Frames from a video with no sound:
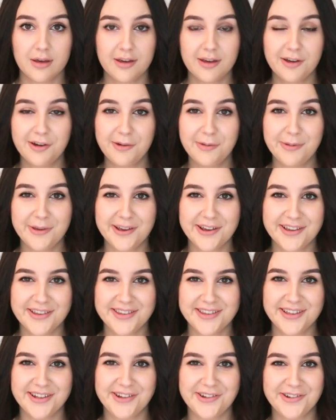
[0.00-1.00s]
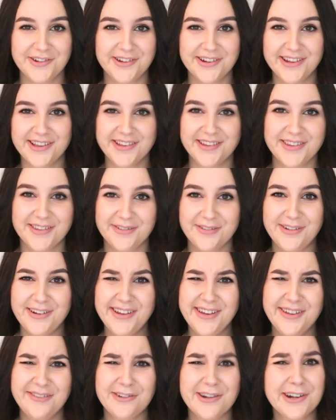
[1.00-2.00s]
I hope you guys enjoy this
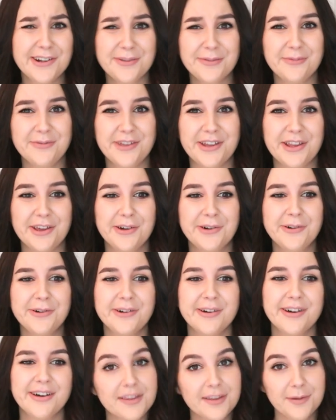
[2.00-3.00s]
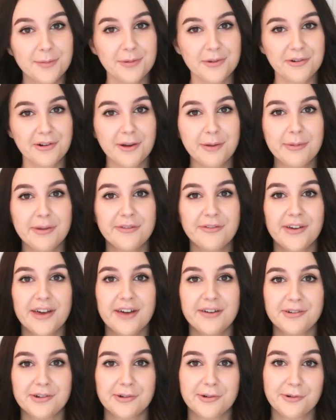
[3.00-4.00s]
really random video. Subscribe if
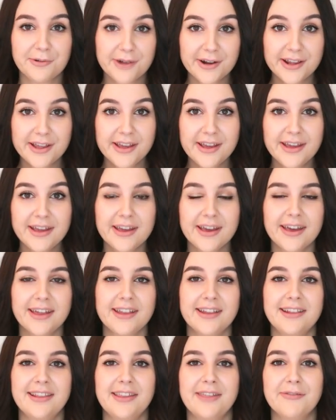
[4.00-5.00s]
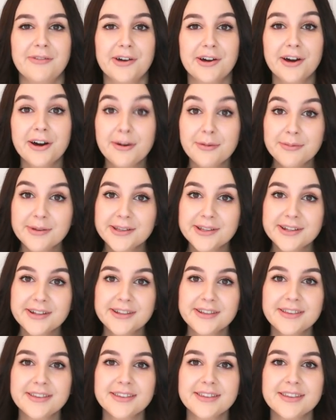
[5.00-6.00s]
you haven't already and leave a
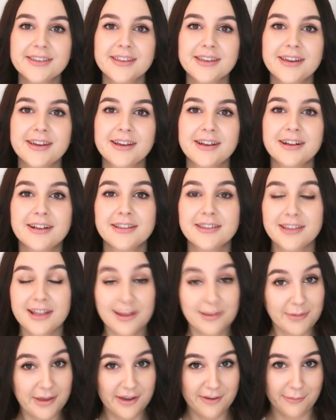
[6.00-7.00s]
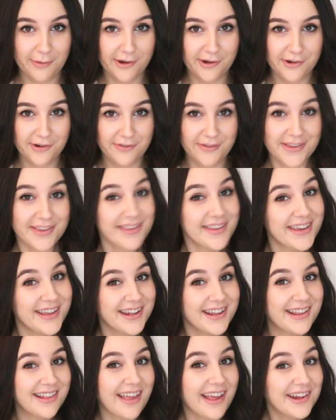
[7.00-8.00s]
comment. Tell me how much of a
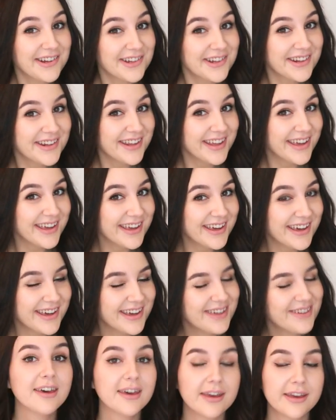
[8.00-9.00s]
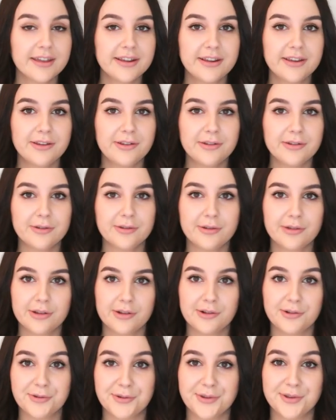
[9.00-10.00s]
skinny legend I am. And you
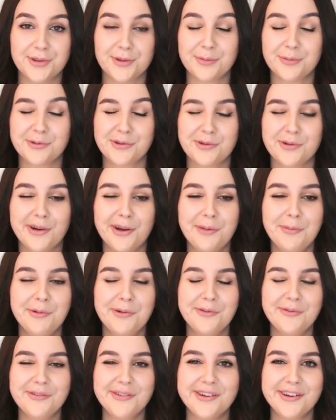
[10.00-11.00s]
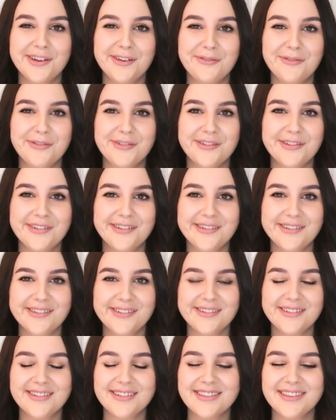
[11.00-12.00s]
can also subscribe or
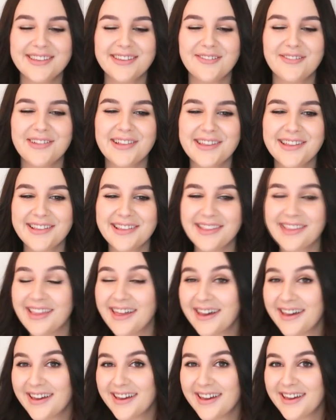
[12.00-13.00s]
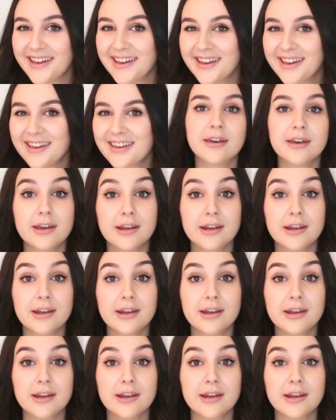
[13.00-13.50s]
whatever. Leave a little like.